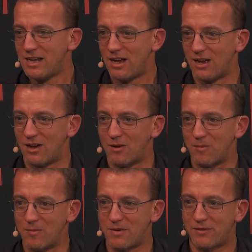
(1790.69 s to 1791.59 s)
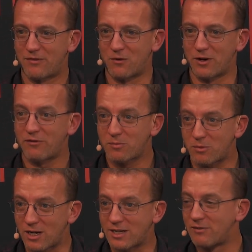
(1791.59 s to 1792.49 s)

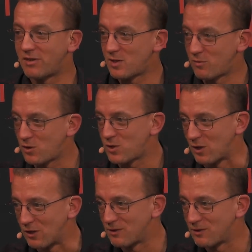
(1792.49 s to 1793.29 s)
Eventbrite and vice versa.